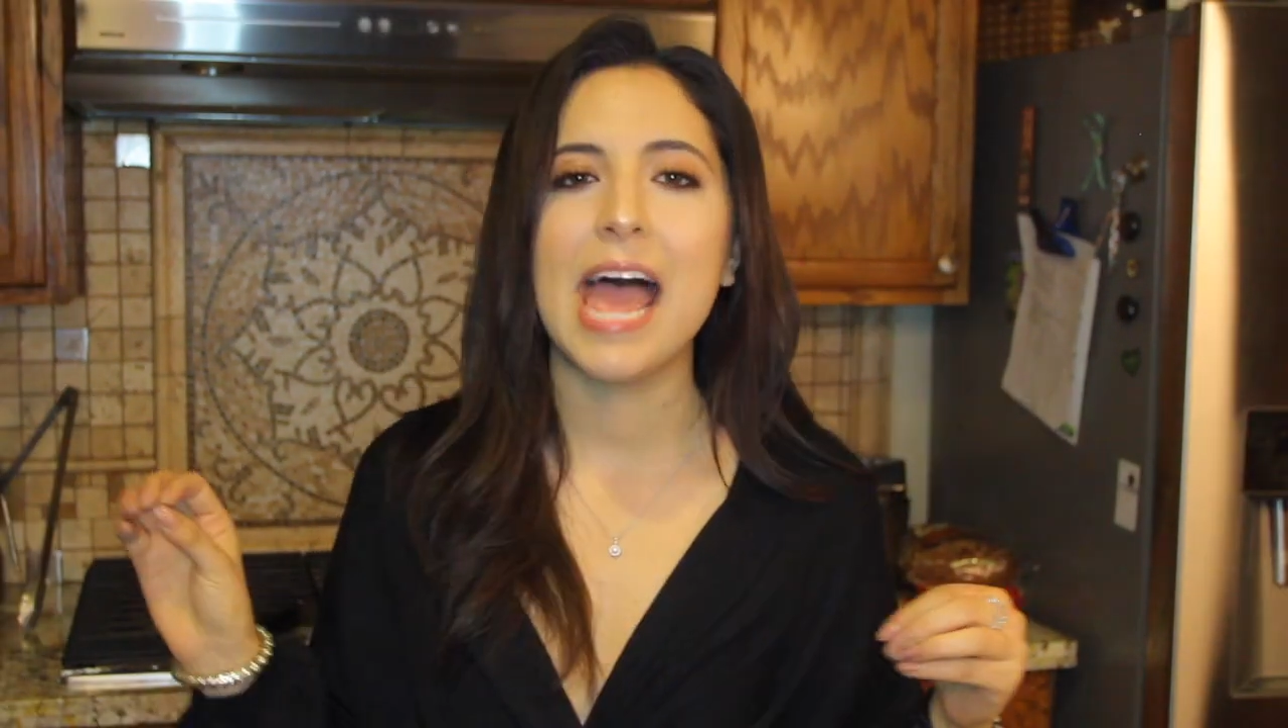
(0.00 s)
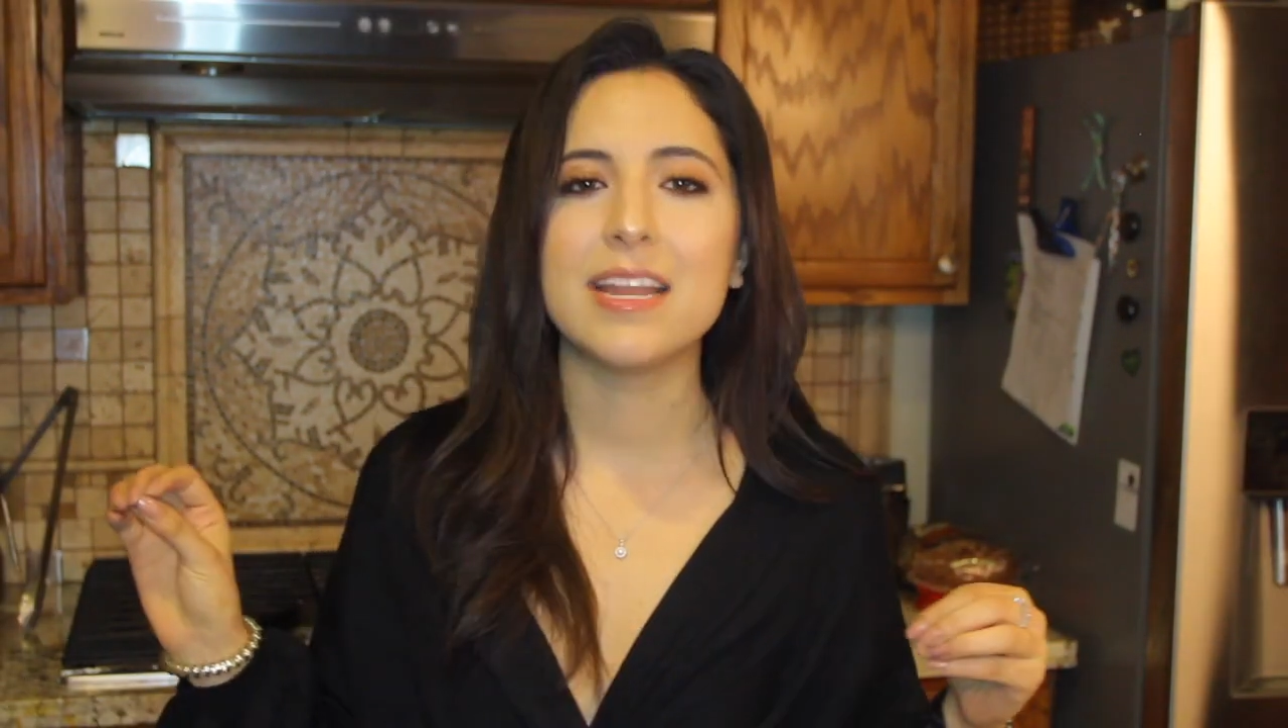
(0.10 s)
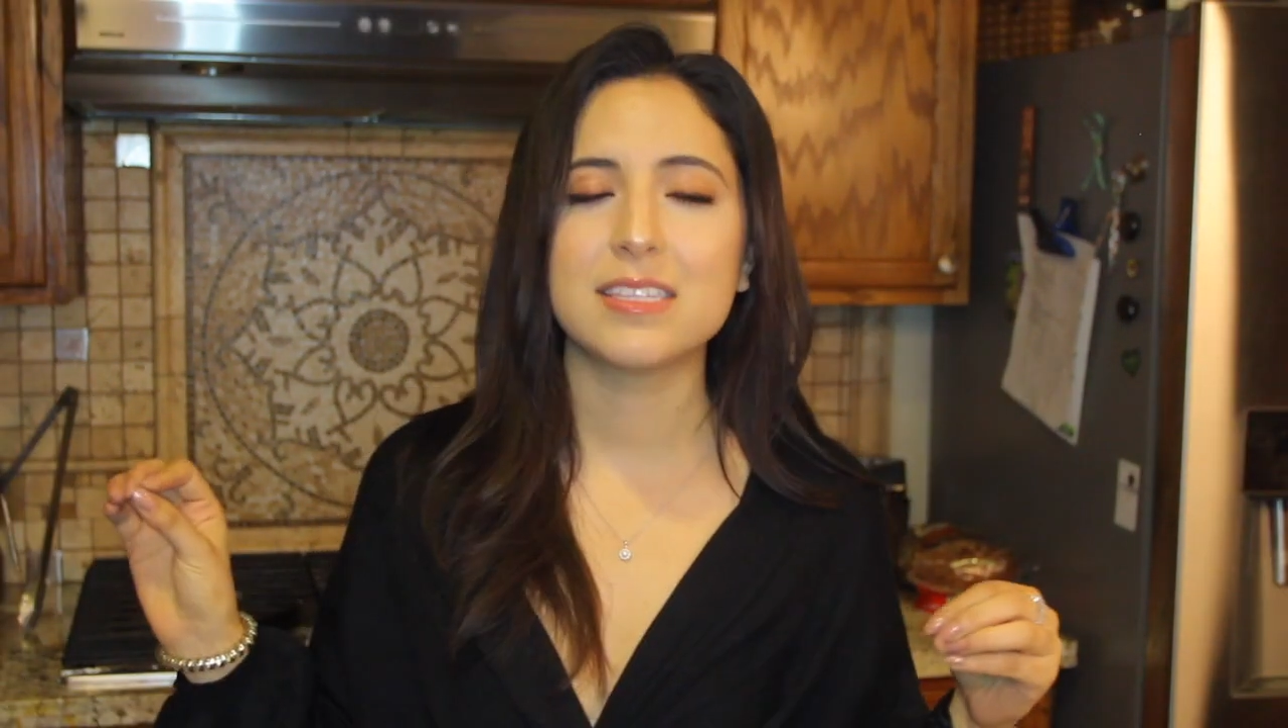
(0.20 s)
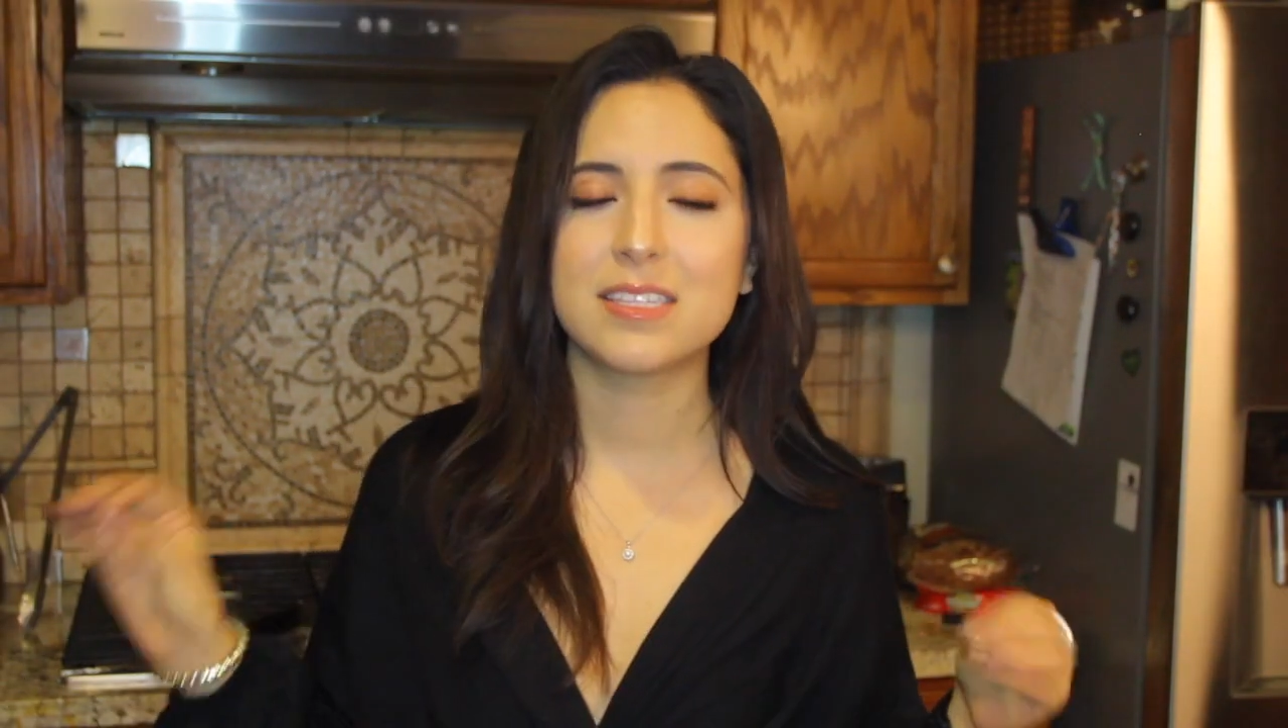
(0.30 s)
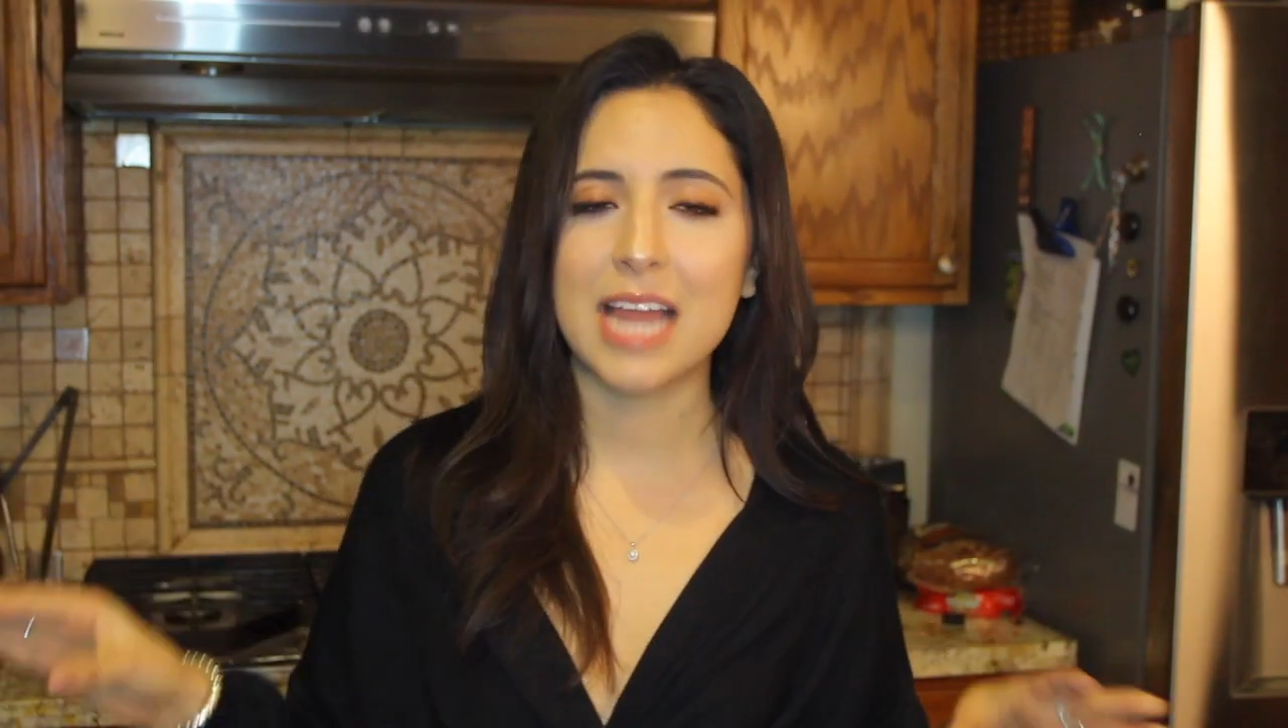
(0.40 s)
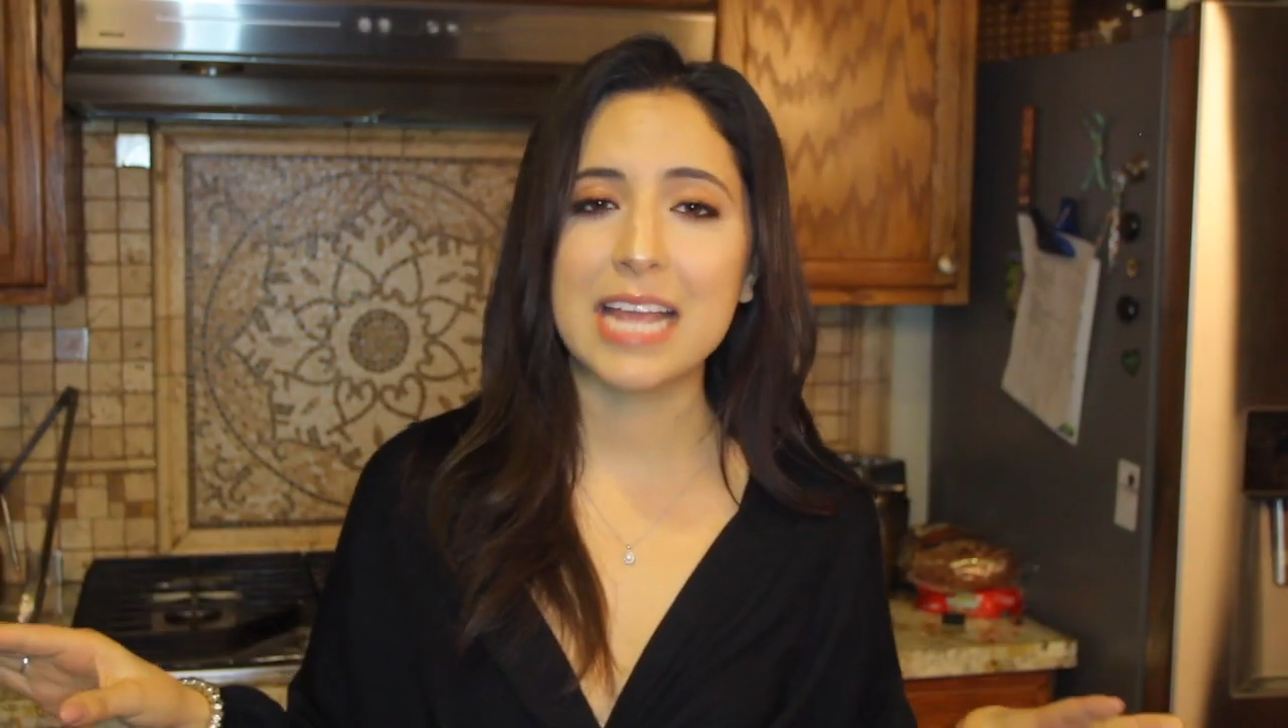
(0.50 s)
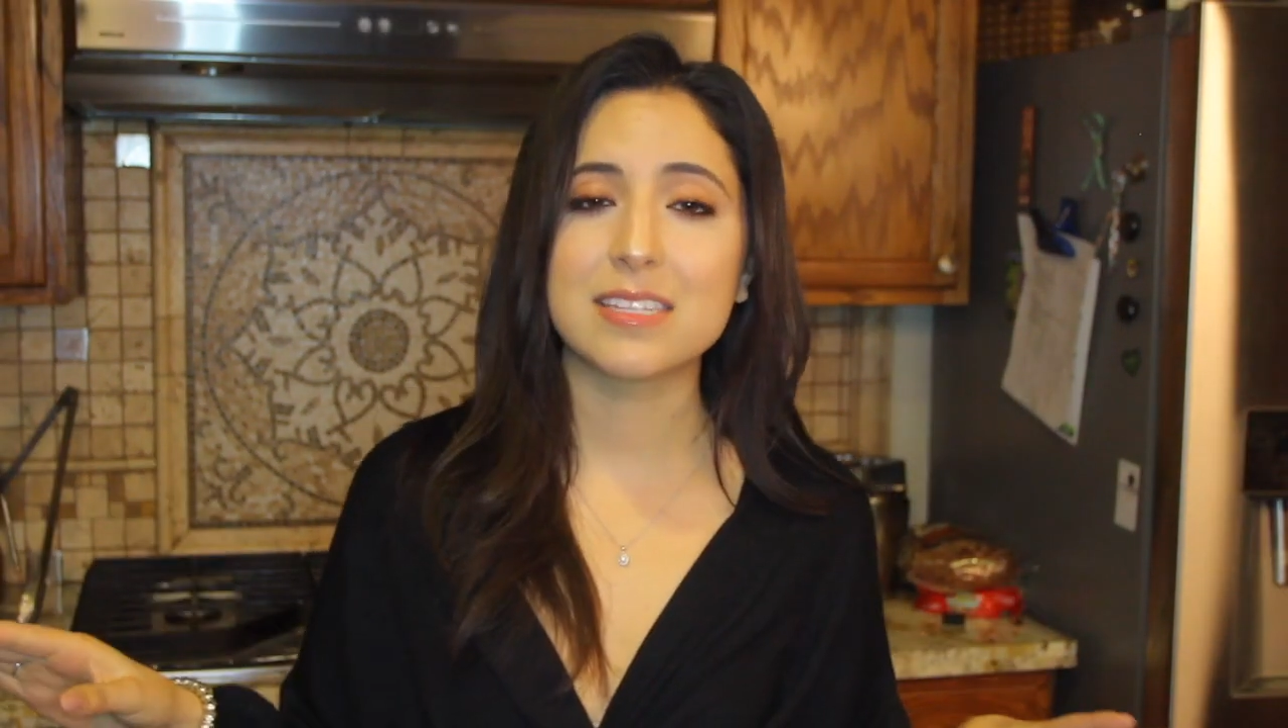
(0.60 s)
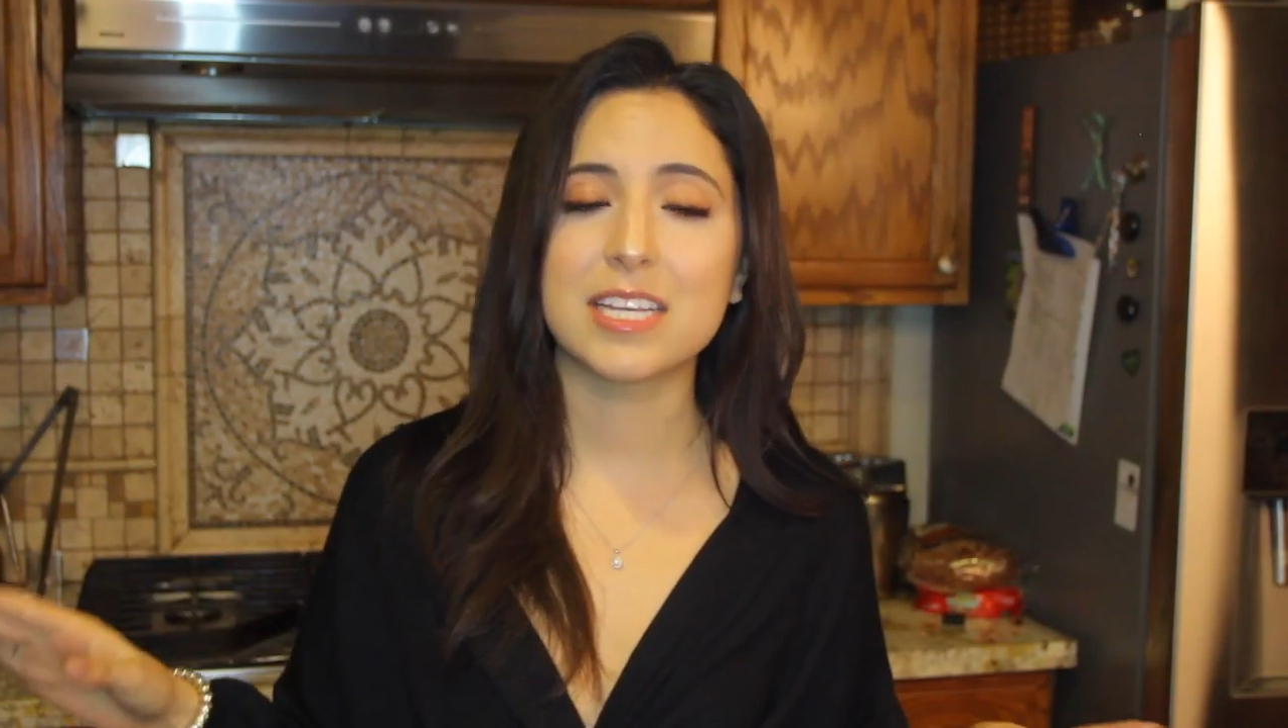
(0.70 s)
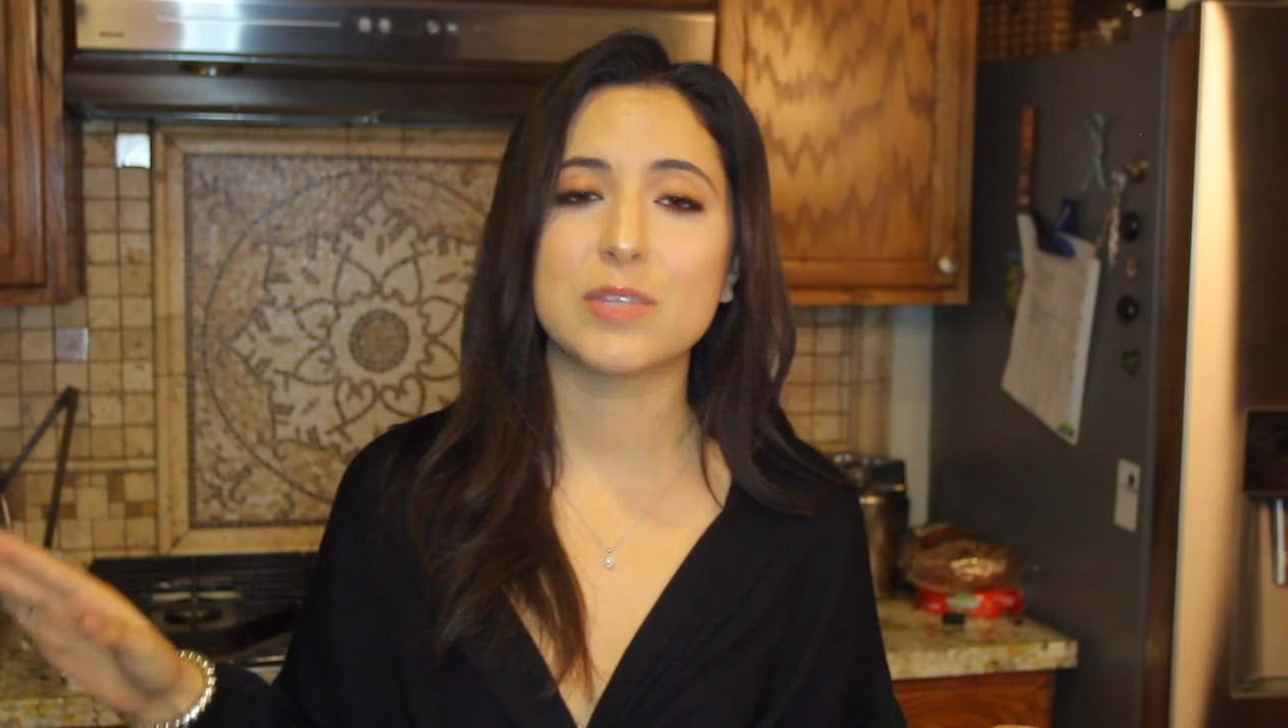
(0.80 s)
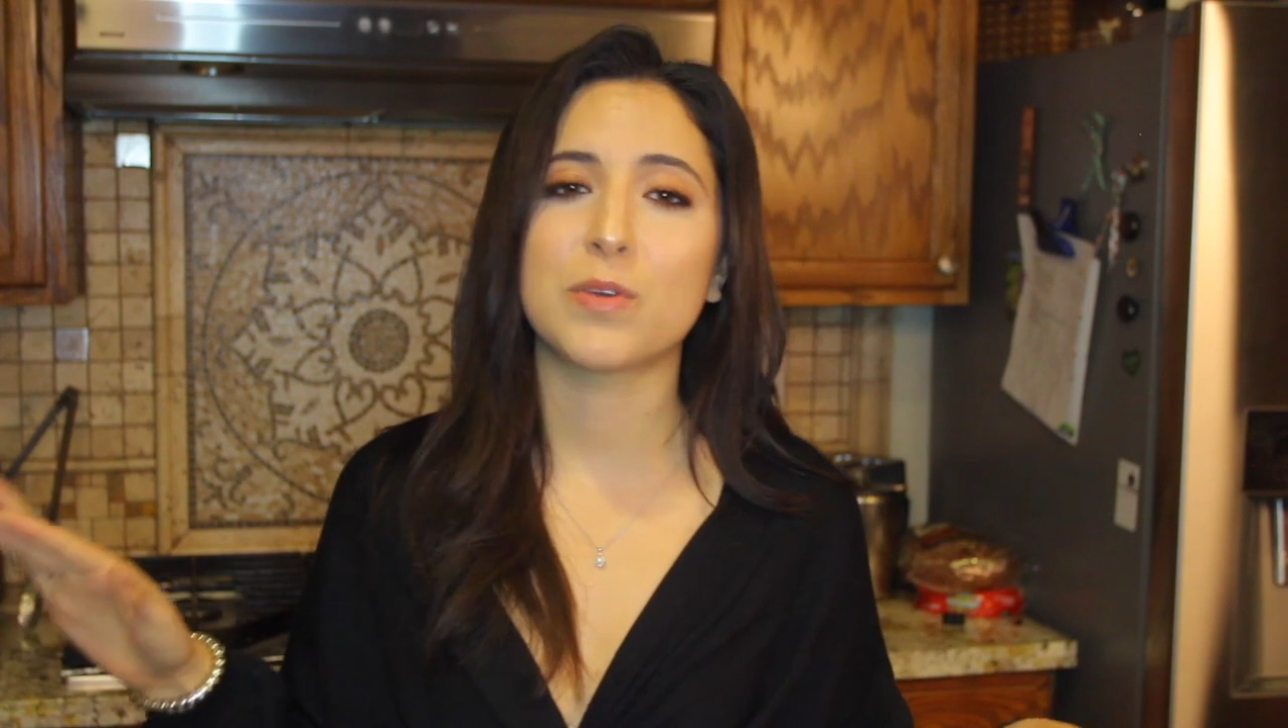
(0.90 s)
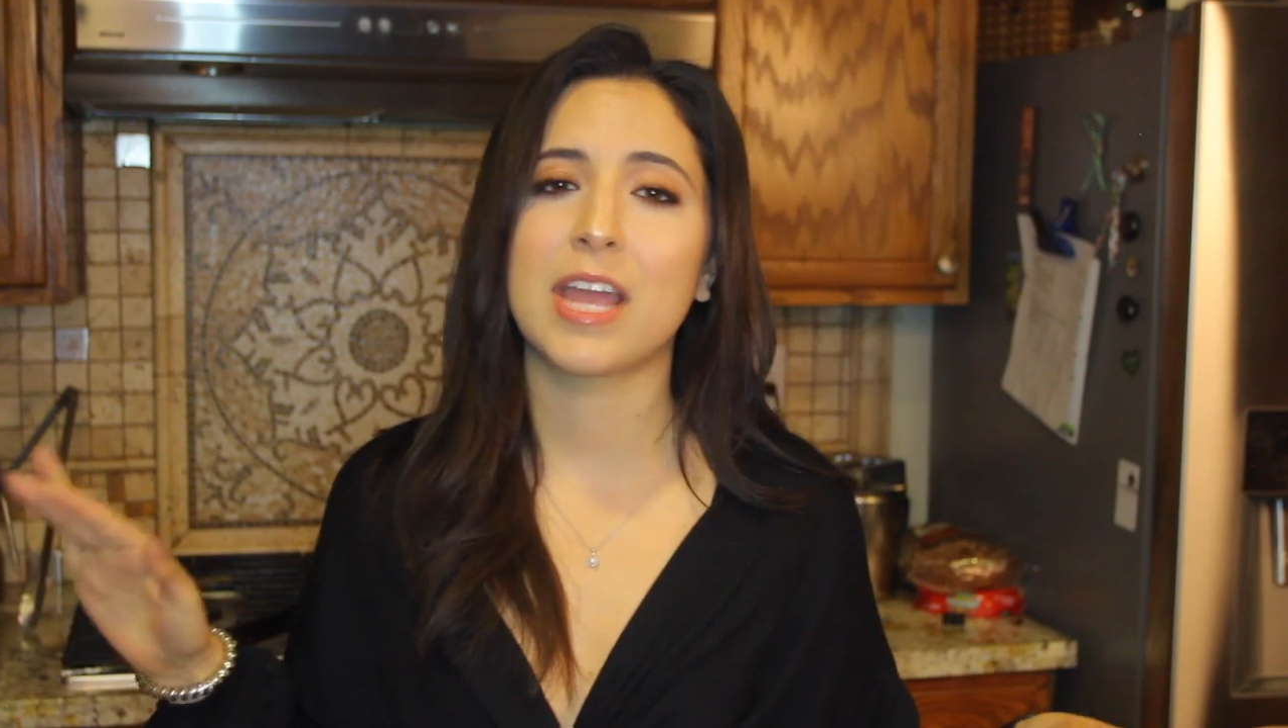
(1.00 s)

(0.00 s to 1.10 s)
And it's nice because we're